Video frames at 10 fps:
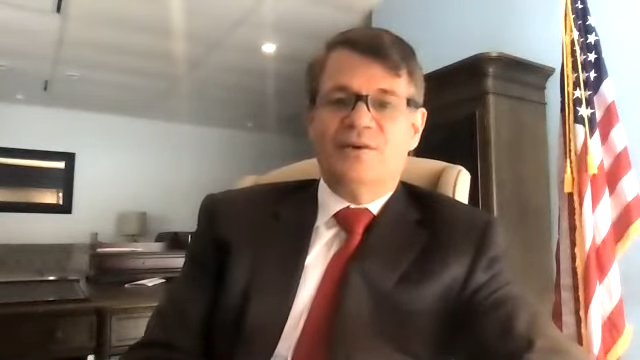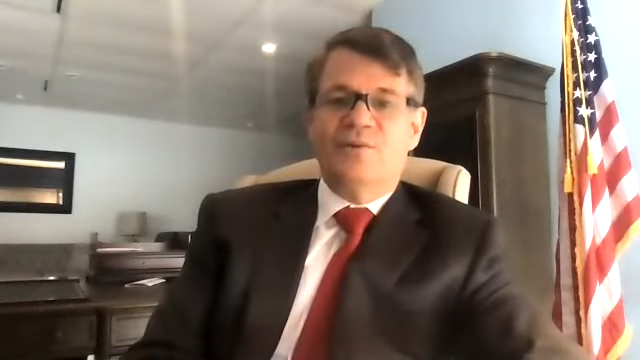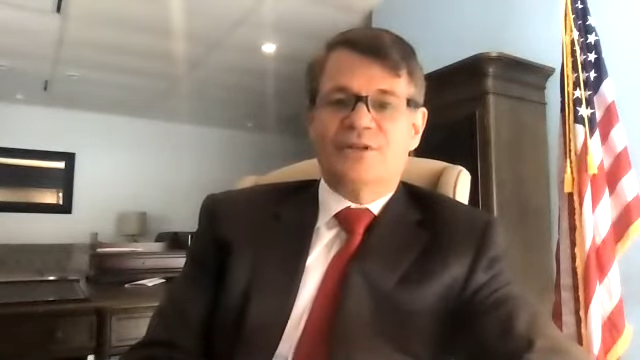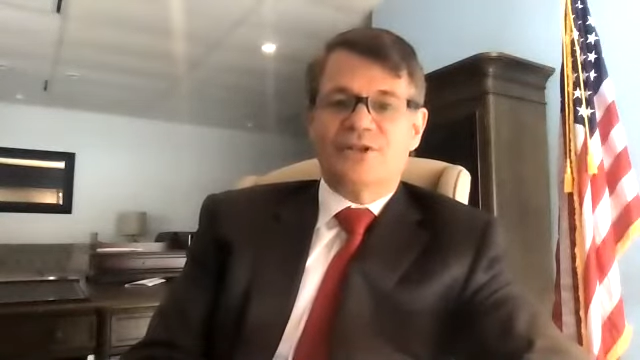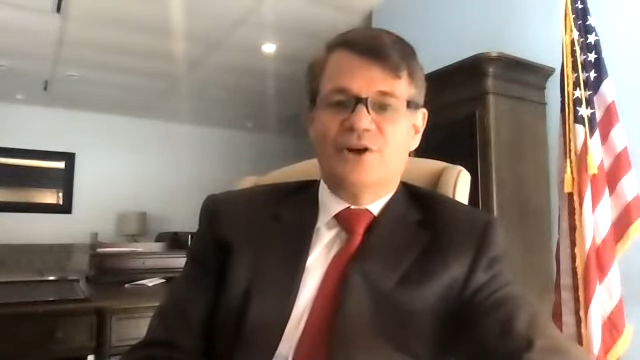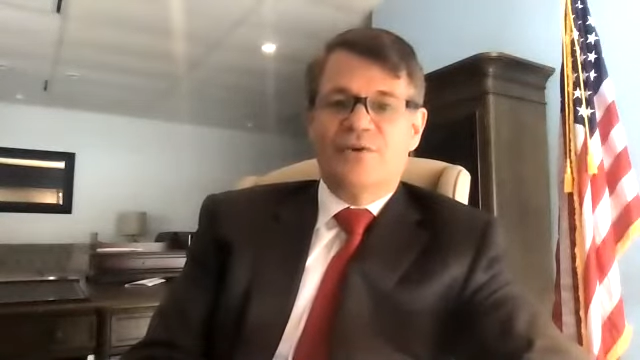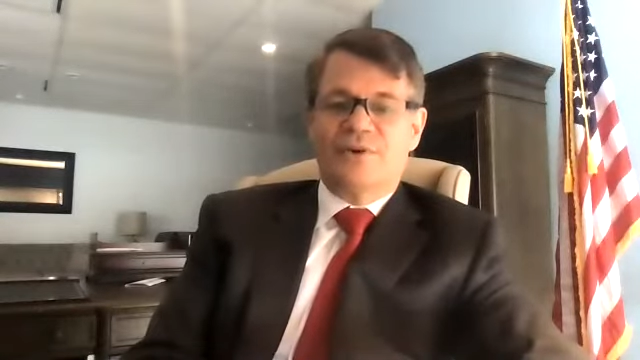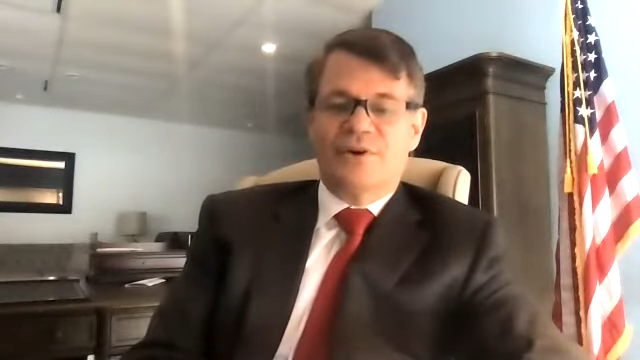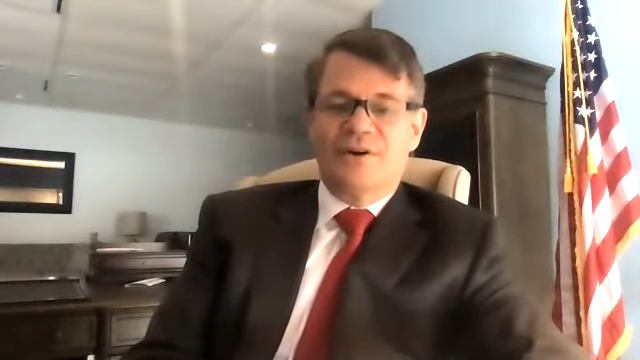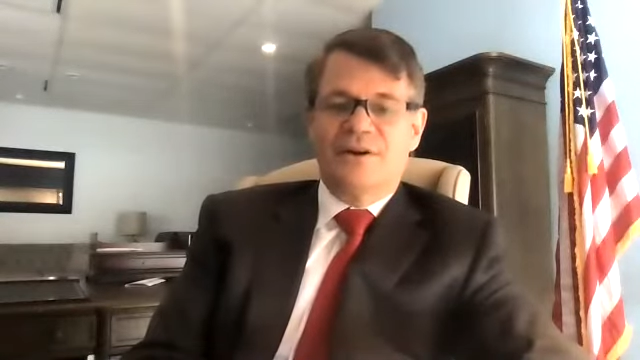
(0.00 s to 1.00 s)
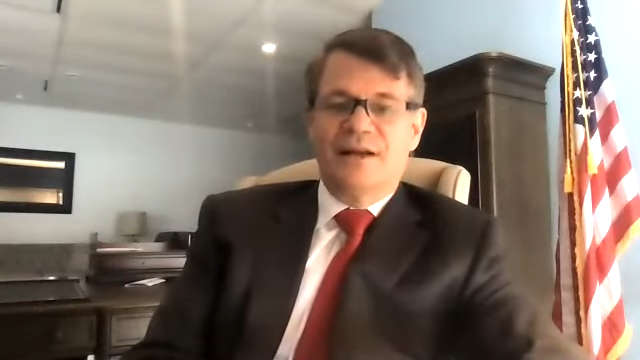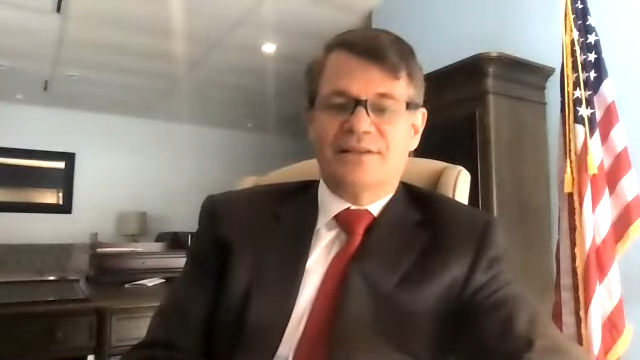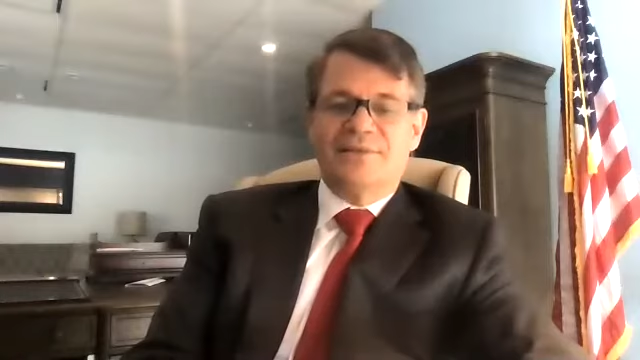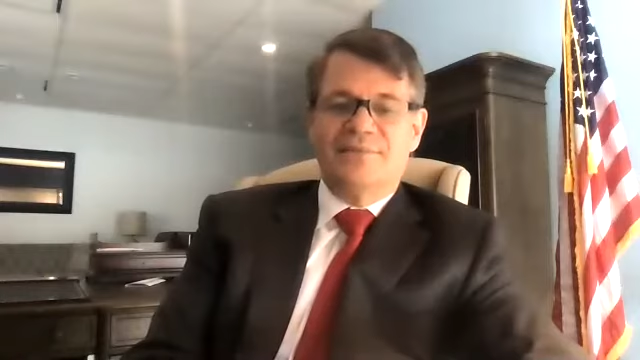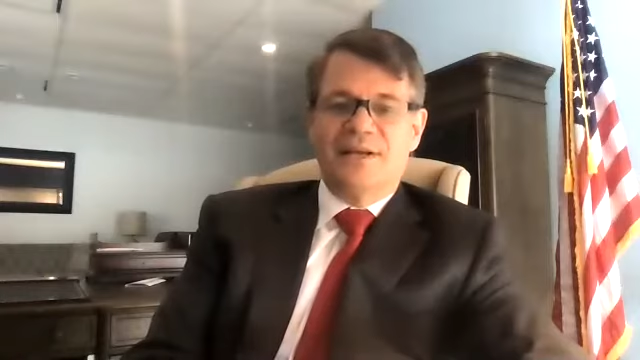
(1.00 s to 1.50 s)
was over
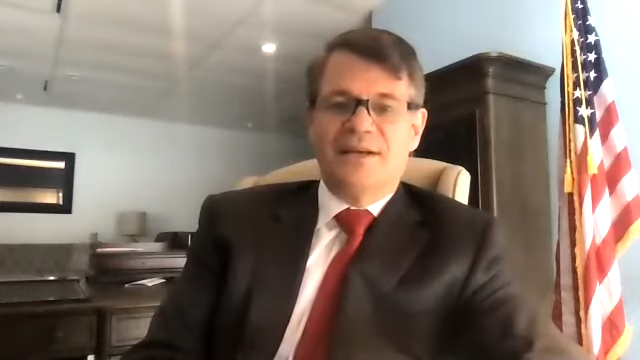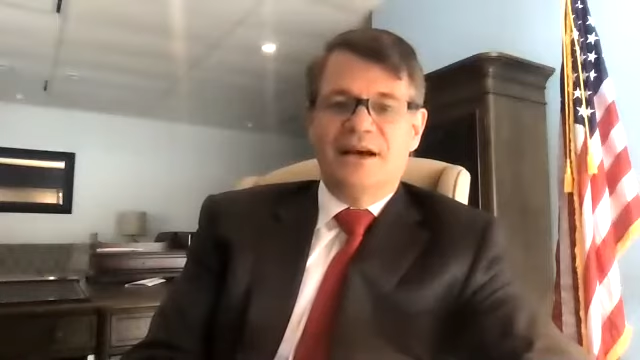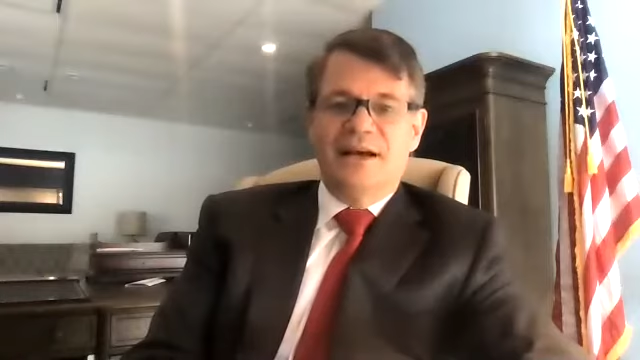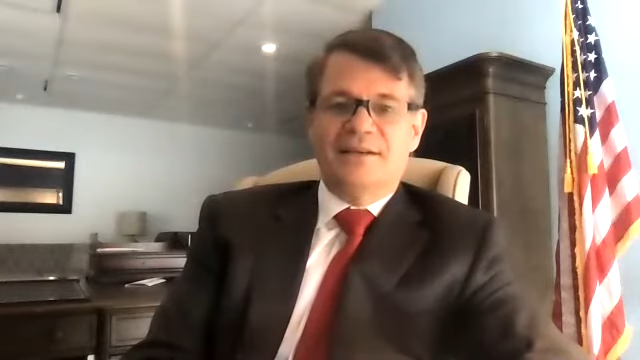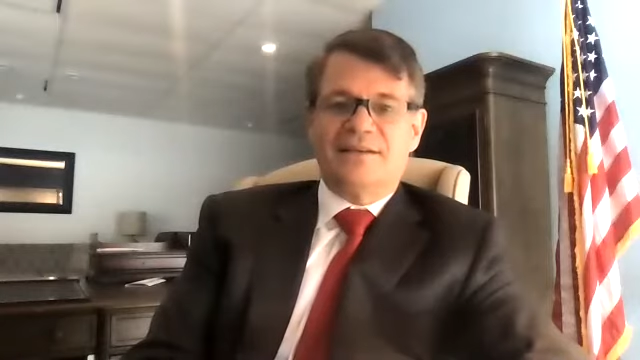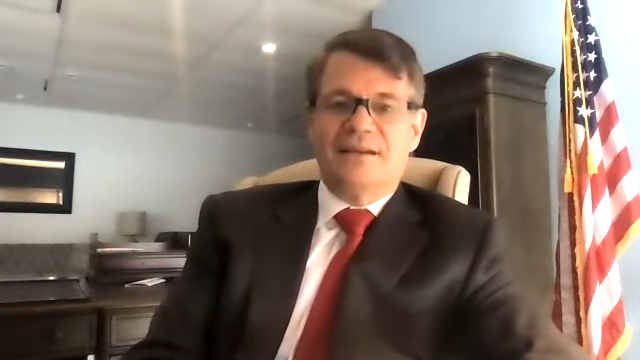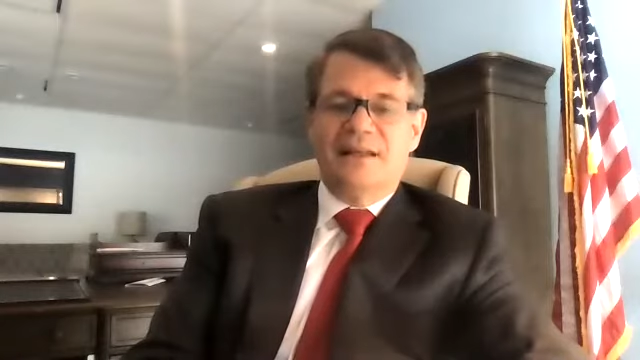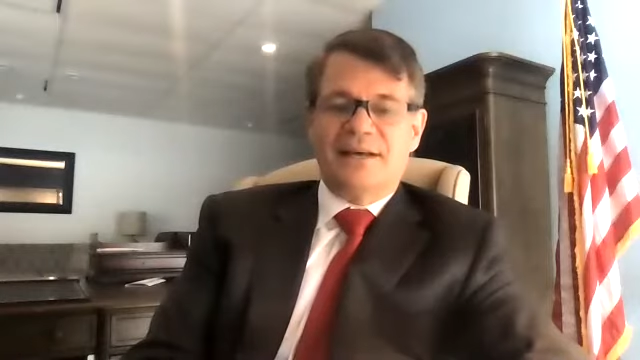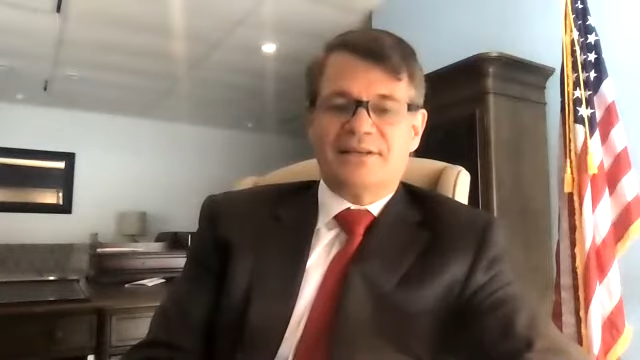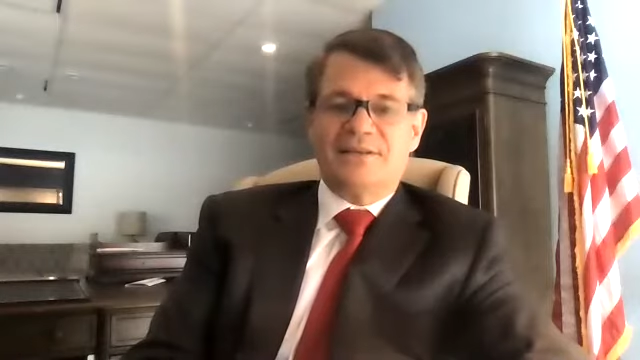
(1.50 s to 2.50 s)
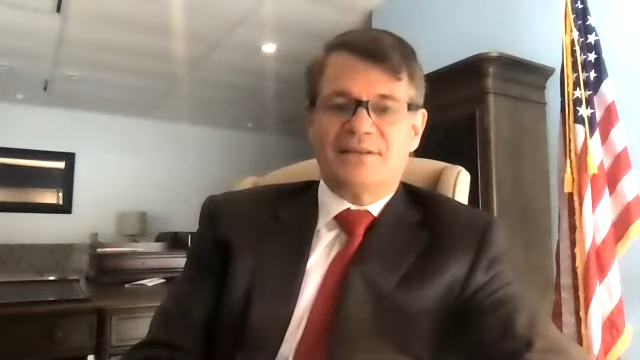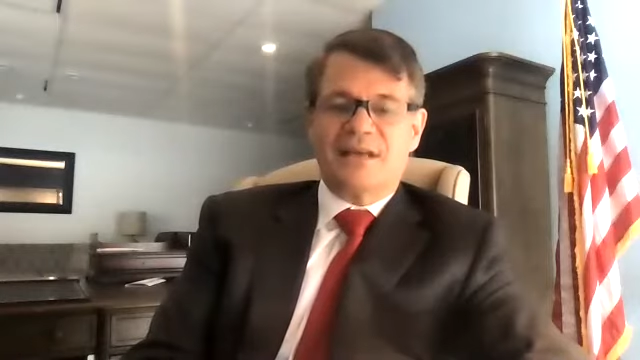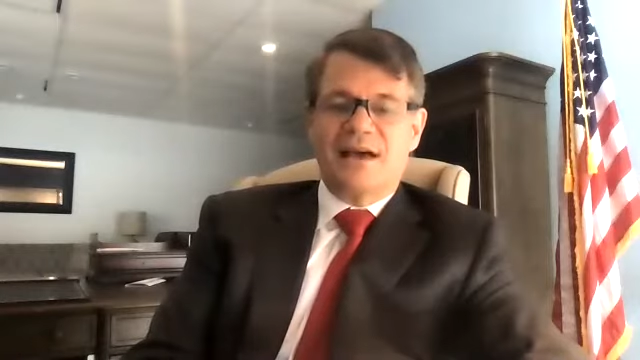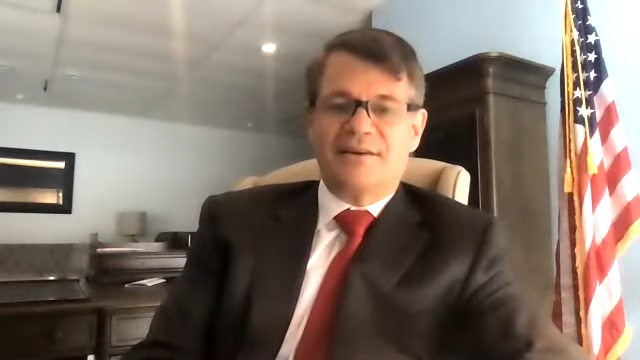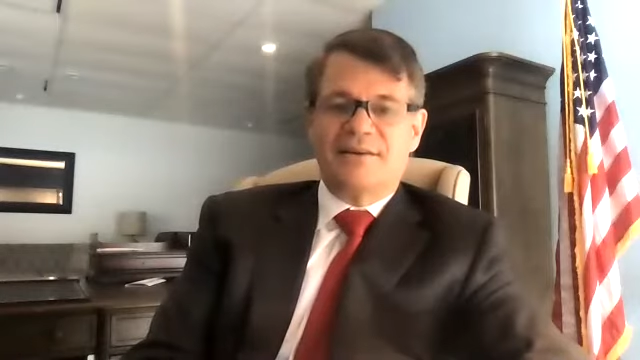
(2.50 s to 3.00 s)
as of midnight last
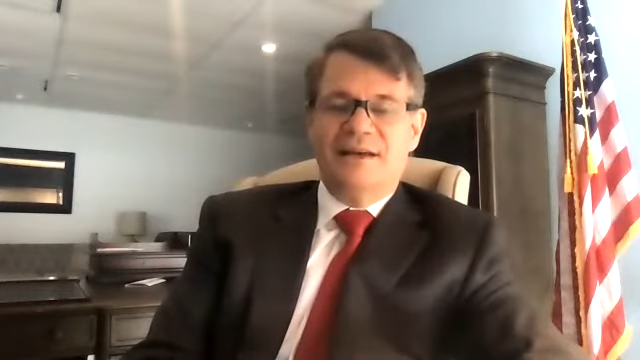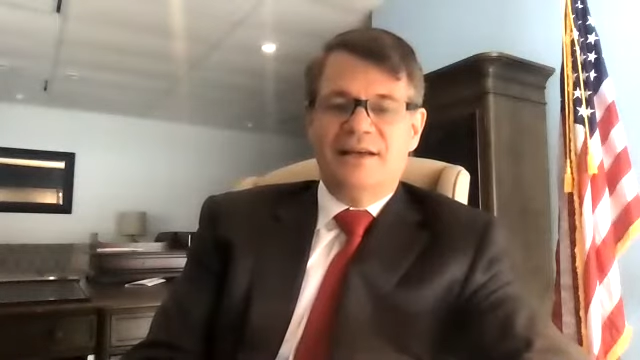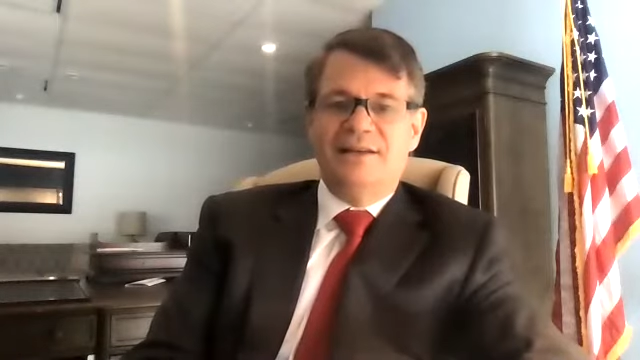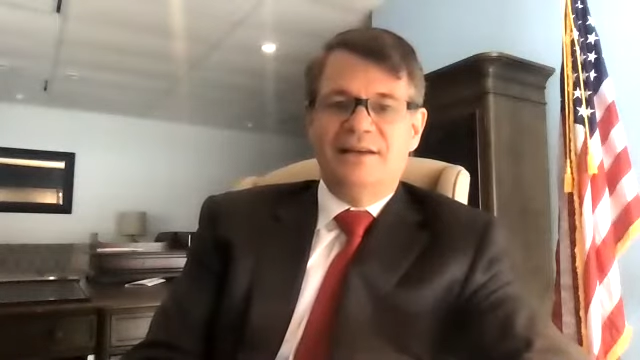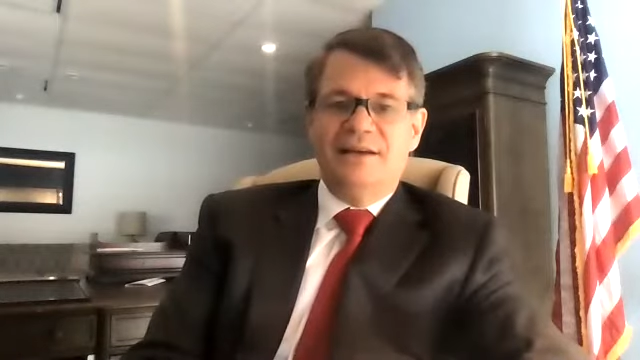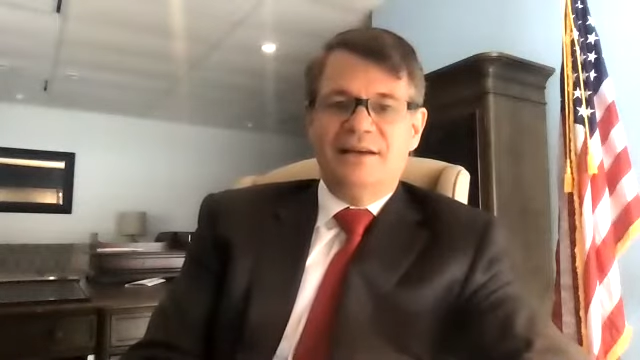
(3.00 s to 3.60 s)
Saturday,